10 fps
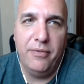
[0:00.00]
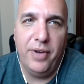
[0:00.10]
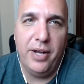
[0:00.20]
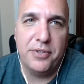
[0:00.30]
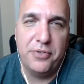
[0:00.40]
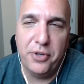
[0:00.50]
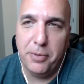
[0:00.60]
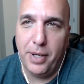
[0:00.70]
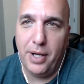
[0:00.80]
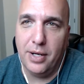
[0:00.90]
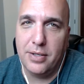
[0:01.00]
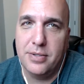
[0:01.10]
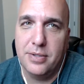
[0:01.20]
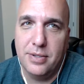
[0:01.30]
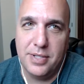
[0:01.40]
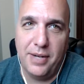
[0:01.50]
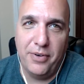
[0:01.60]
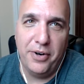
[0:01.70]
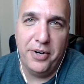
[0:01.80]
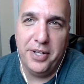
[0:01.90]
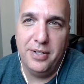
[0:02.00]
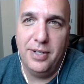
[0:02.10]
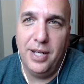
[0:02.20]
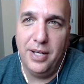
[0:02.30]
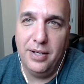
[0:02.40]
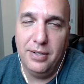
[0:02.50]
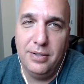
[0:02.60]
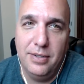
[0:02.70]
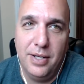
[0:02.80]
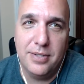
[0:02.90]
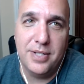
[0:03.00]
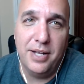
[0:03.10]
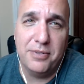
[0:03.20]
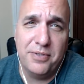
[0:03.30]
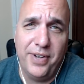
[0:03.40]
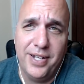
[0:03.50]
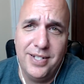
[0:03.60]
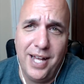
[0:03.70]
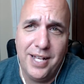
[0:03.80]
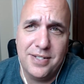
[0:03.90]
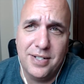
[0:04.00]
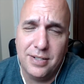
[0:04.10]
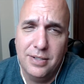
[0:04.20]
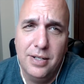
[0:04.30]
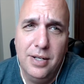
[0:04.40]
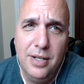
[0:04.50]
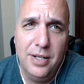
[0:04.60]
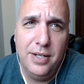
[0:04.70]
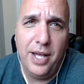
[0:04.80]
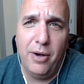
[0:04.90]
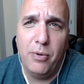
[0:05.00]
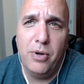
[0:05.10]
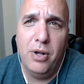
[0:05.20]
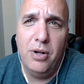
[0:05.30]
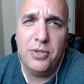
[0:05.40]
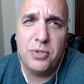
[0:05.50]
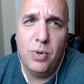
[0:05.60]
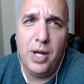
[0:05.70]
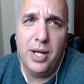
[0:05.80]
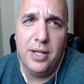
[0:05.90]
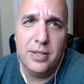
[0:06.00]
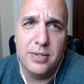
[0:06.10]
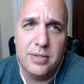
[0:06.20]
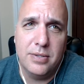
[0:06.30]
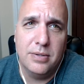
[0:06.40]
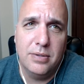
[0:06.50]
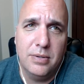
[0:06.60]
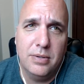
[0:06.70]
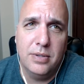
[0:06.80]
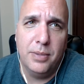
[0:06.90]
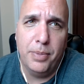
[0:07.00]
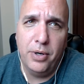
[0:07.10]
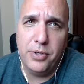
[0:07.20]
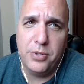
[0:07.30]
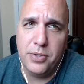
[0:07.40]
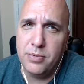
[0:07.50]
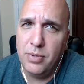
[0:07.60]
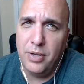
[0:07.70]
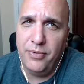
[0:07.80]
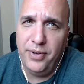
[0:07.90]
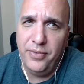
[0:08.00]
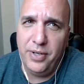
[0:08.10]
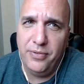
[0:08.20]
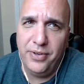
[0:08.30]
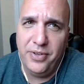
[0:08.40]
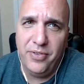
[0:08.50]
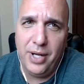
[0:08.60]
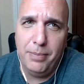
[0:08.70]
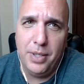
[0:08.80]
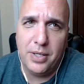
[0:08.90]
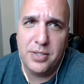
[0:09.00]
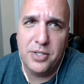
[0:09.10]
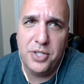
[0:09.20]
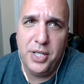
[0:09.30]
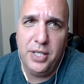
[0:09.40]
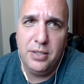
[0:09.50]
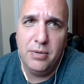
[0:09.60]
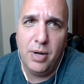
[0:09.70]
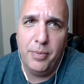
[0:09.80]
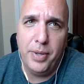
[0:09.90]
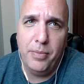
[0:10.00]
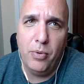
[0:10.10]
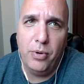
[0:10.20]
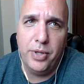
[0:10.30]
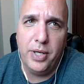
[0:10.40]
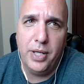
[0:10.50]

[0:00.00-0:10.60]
vouch for your box because I've heard it and it sounds fantastic. Now, cost-wise, the birch is what, 50 or 55 bucks a sheet, quite a bit more than